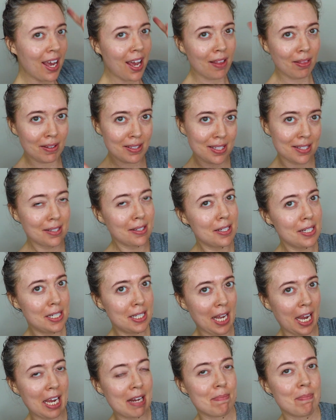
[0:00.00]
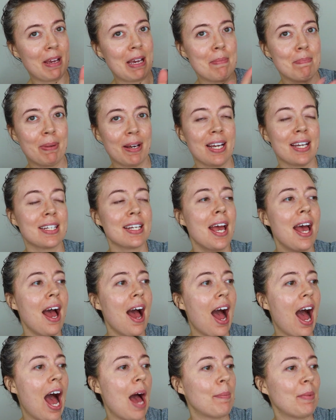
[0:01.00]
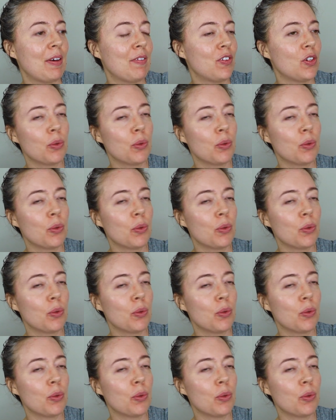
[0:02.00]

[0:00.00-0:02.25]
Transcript: and this is gonna date me, but if